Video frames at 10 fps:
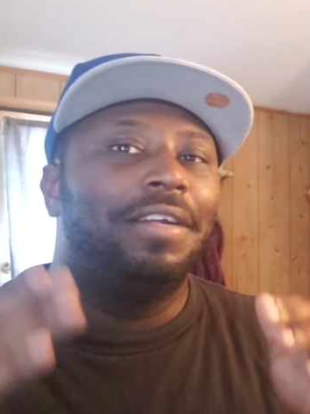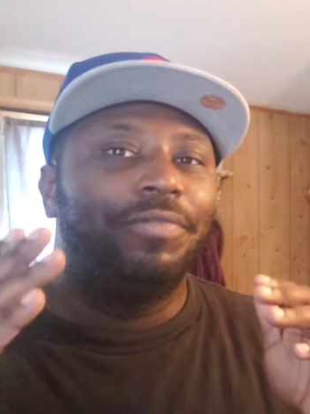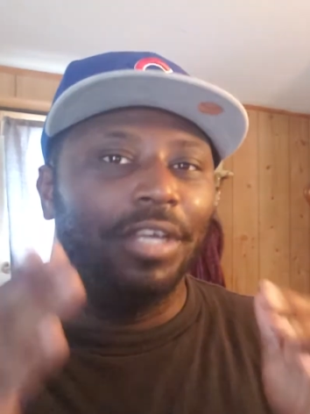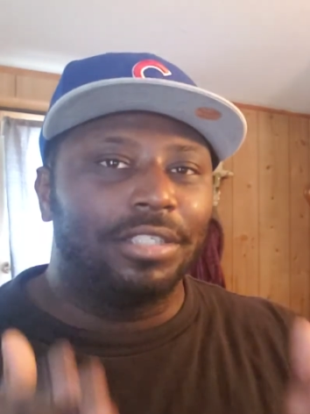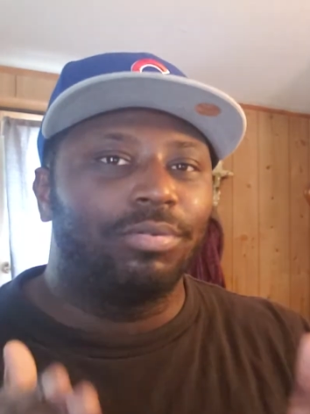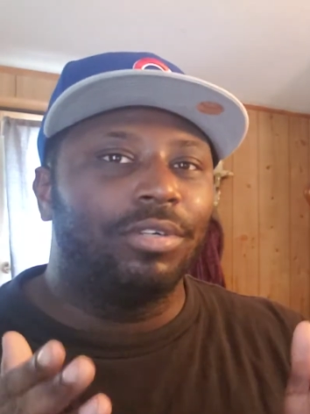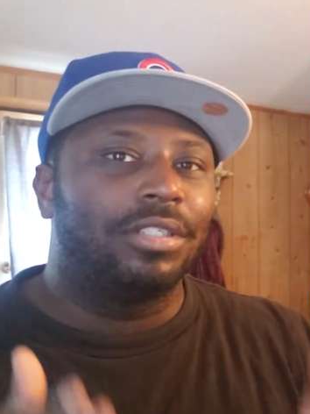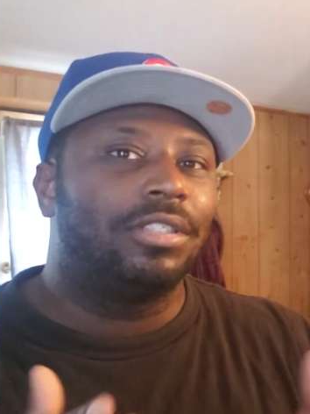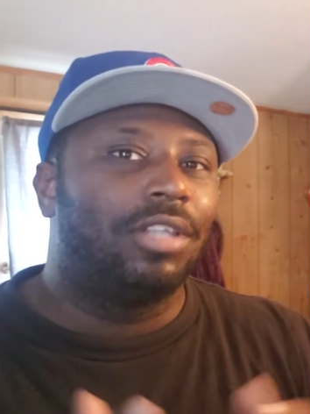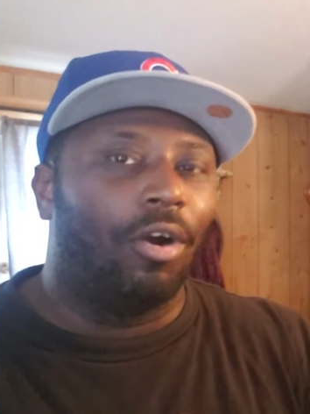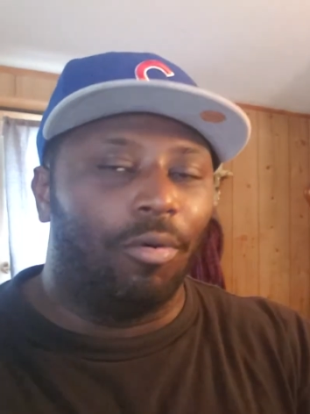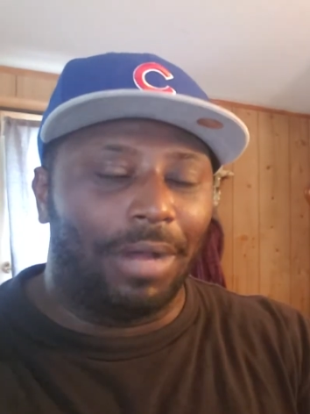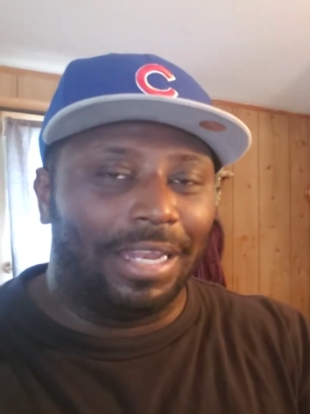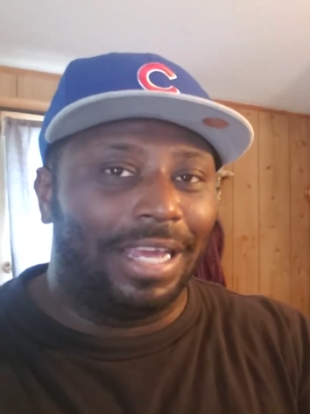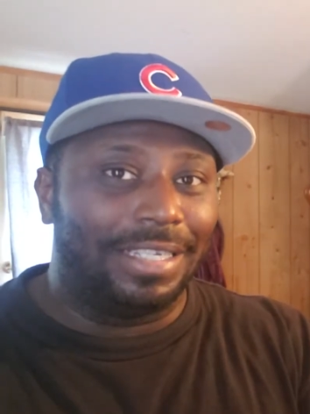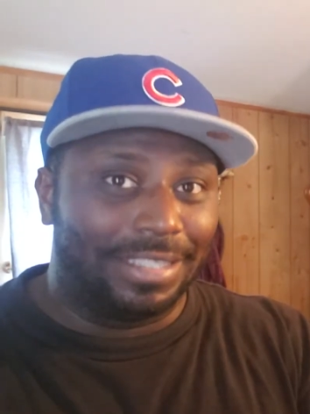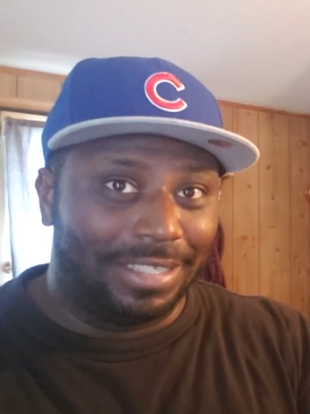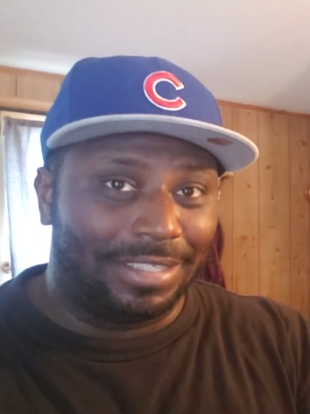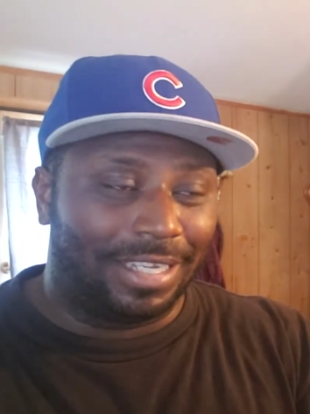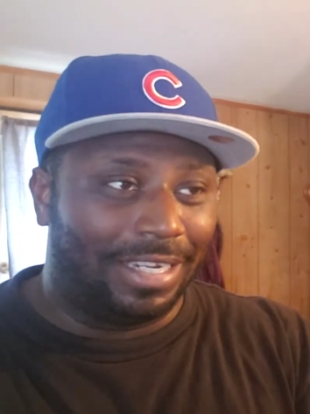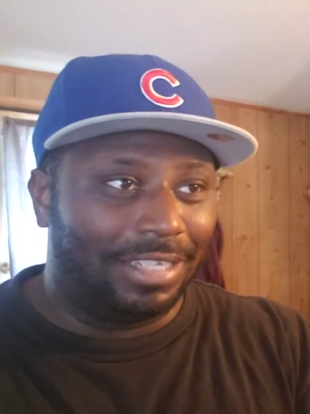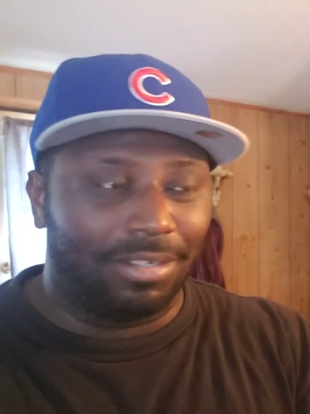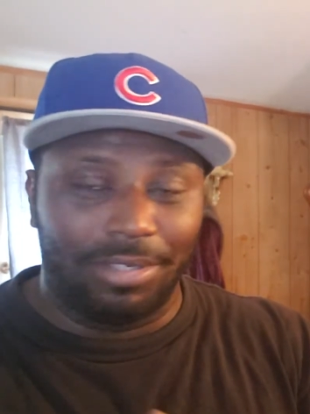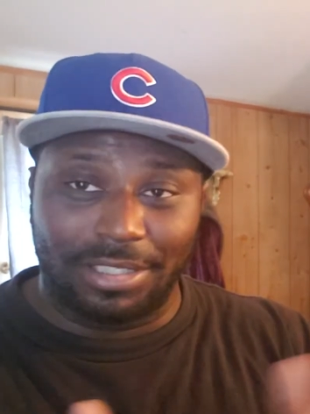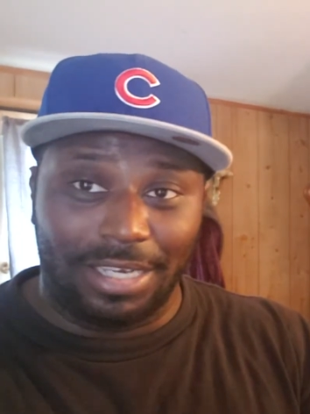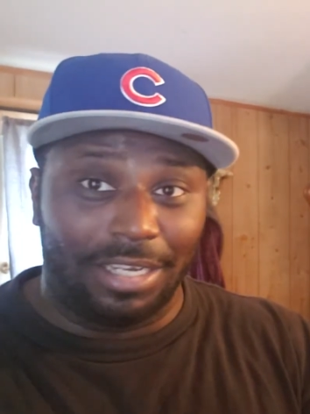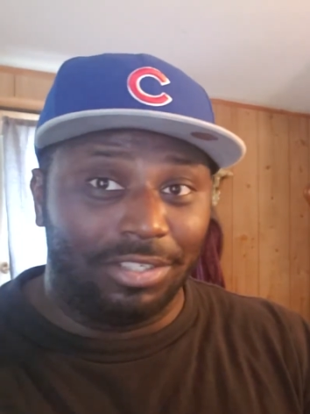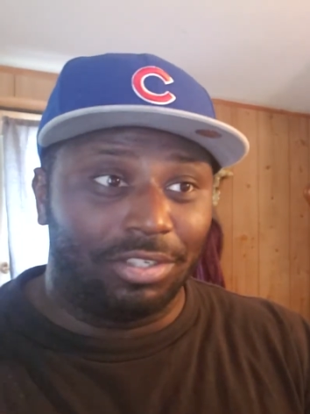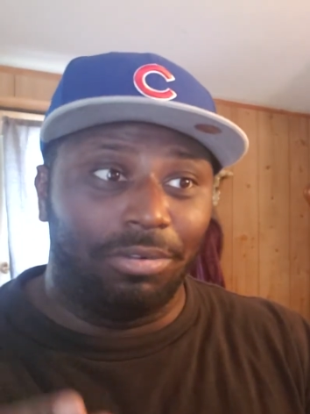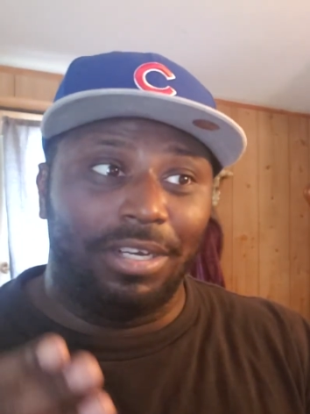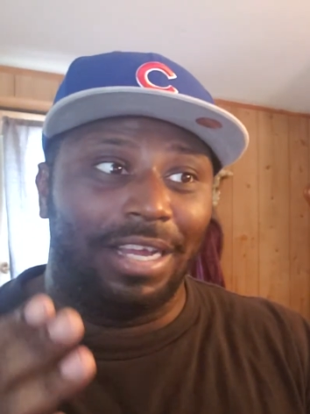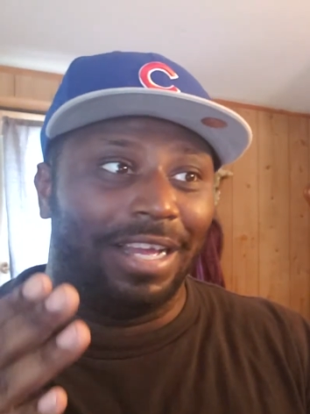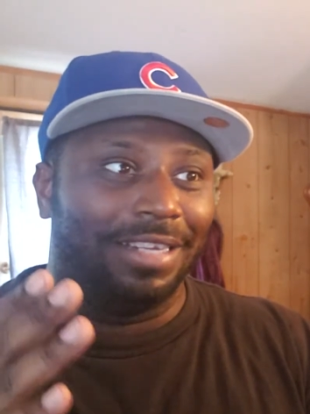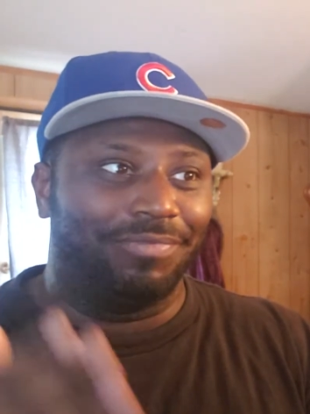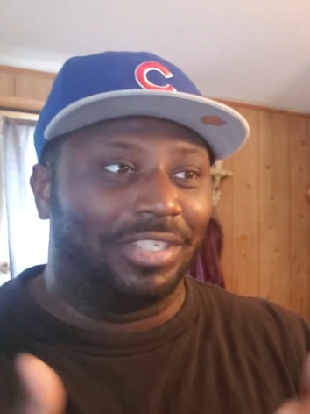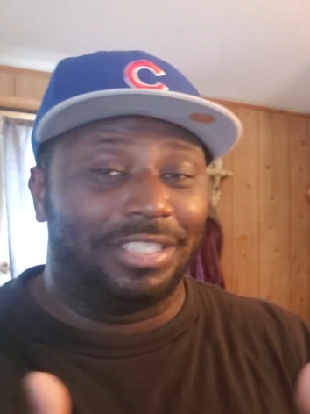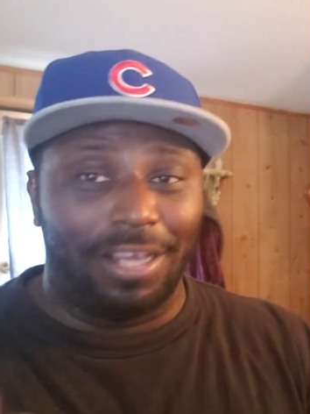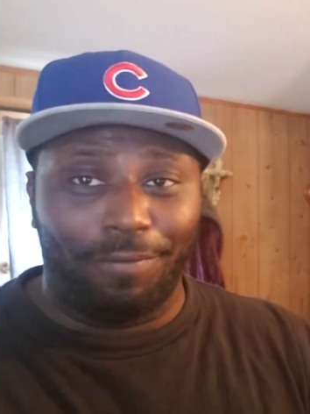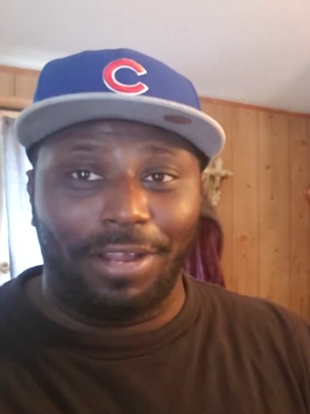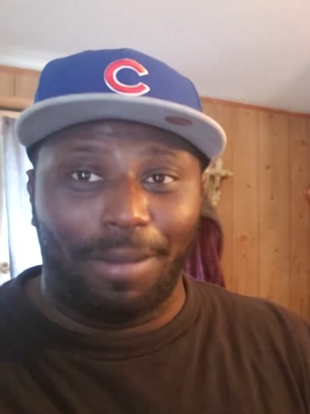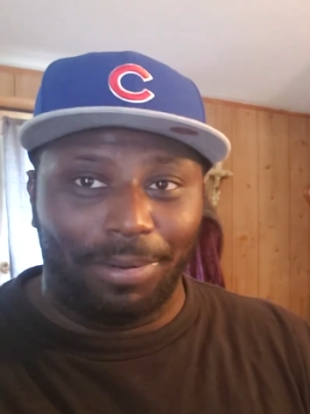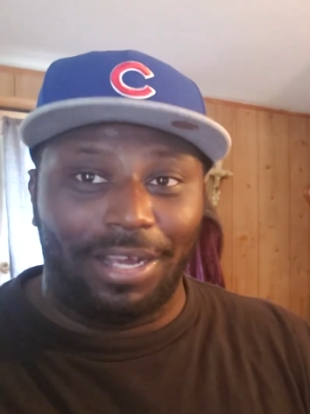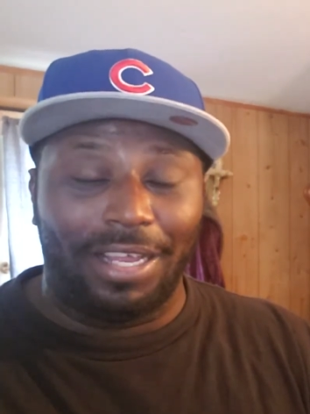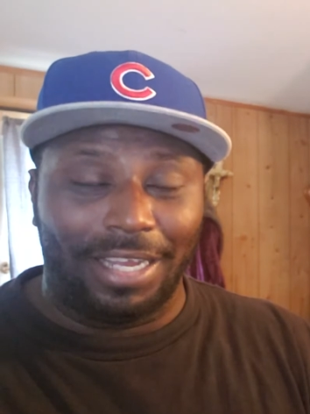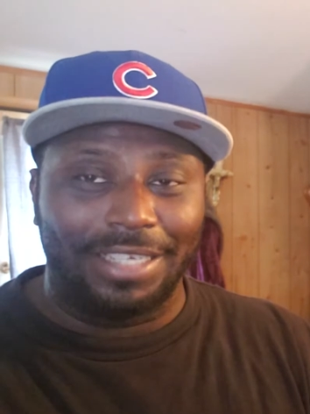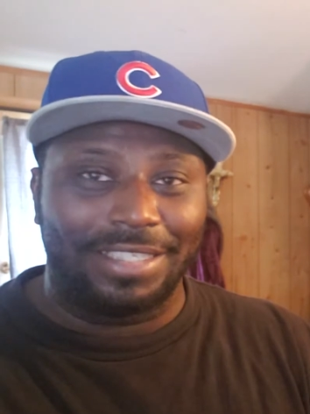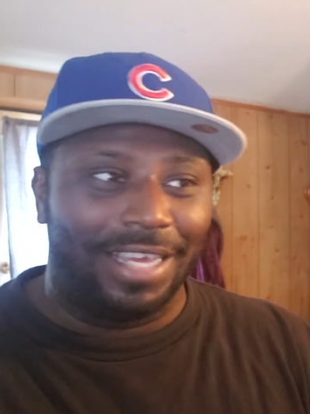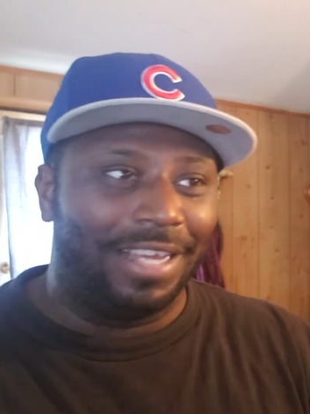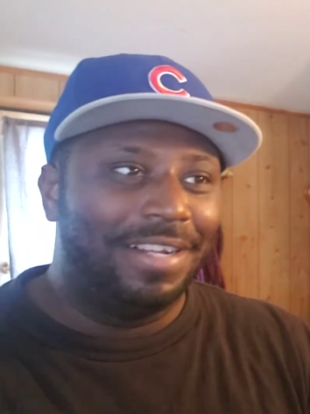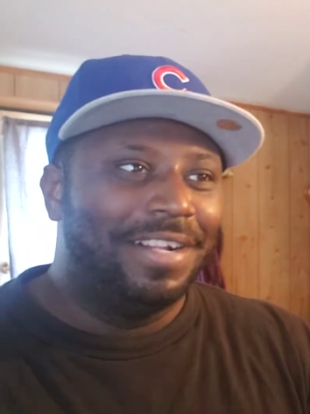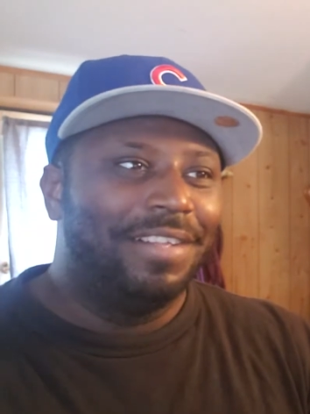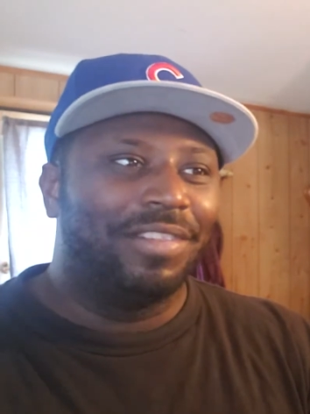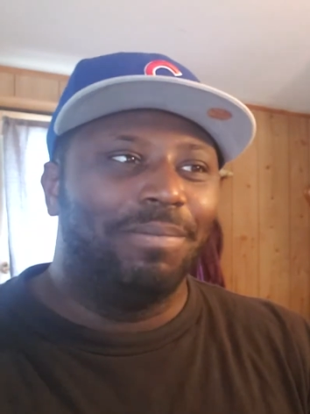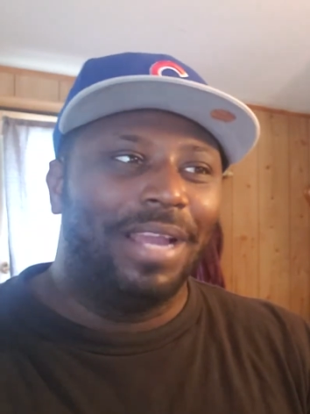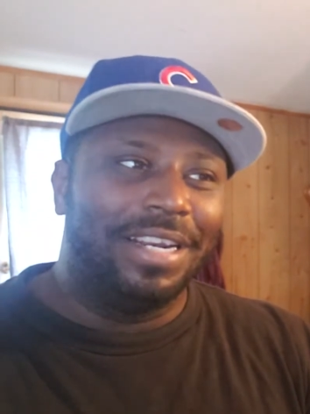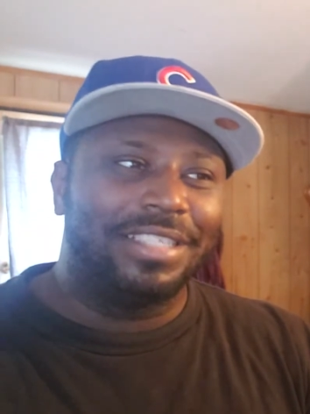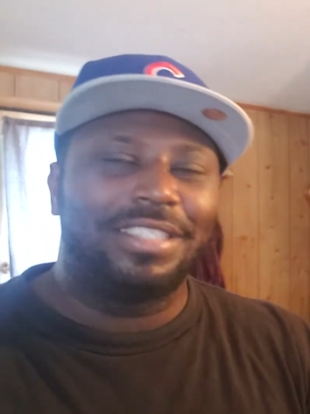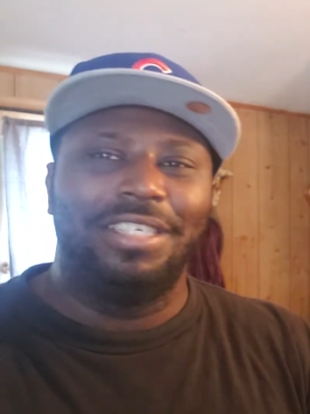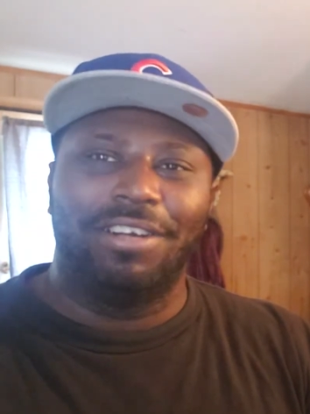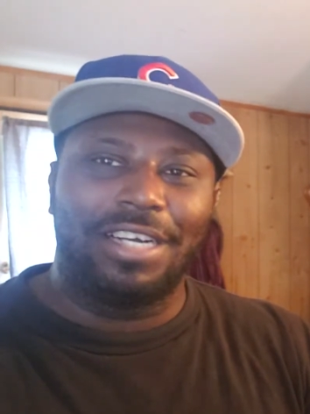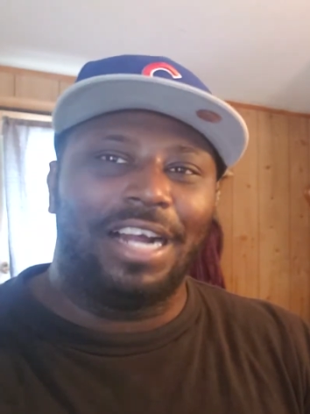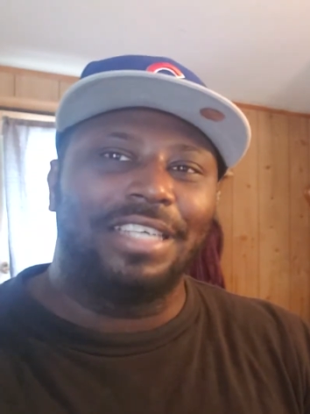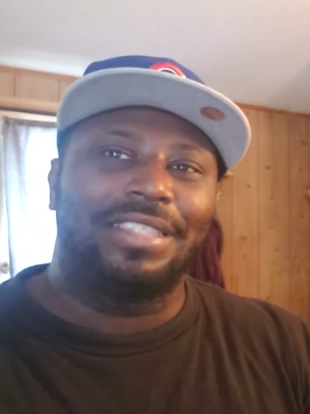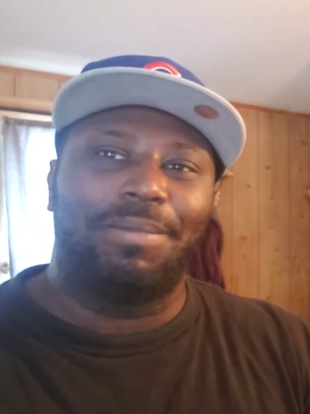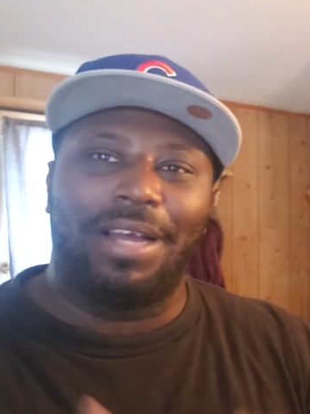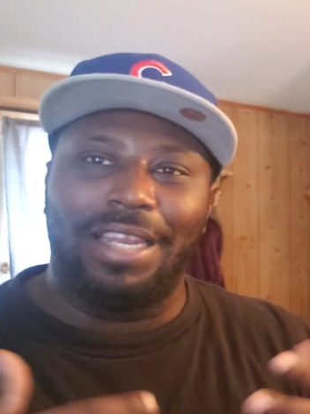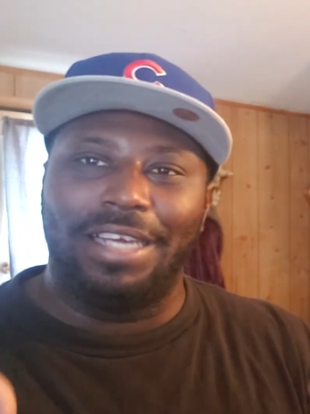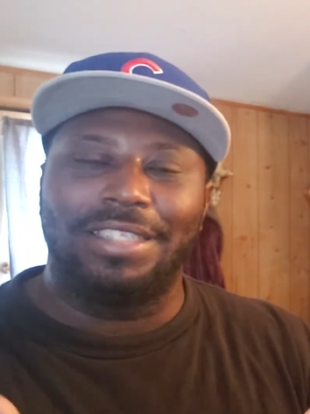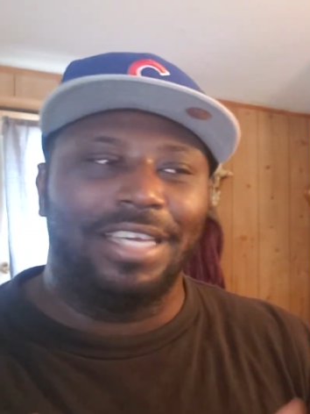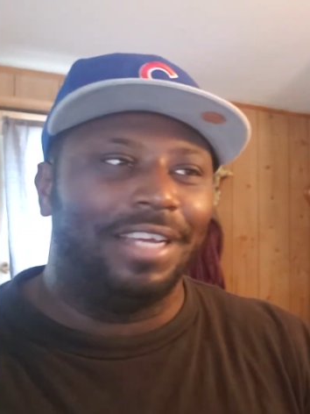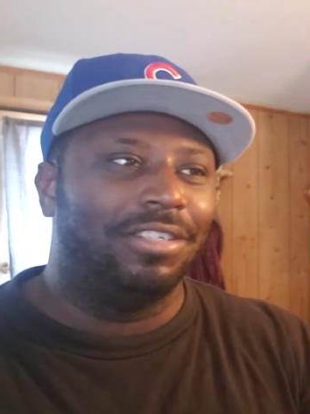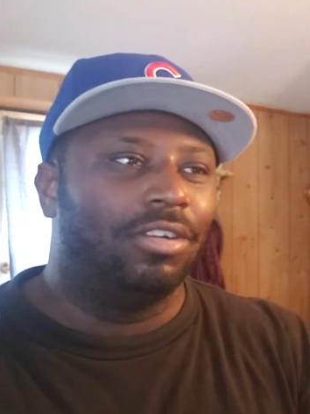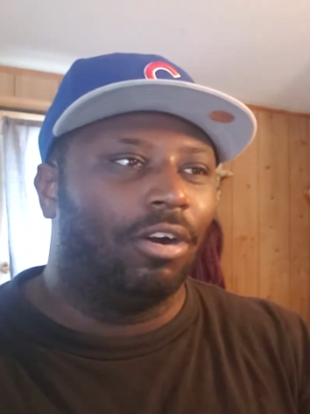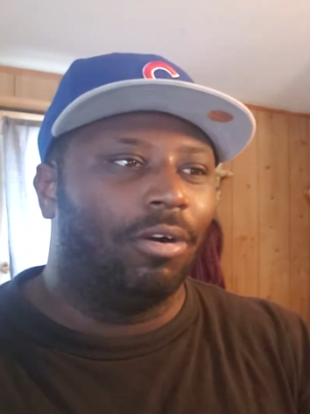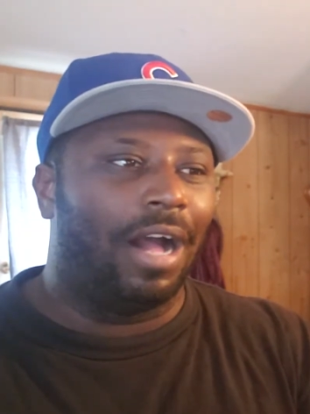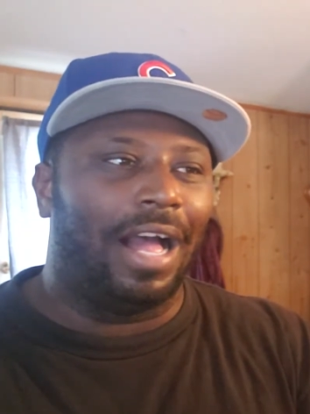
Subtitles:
This was dope. I like this. I like the originality to it. The Teflon Blonde, I like that. The Made of Steel concept, I like that. You know,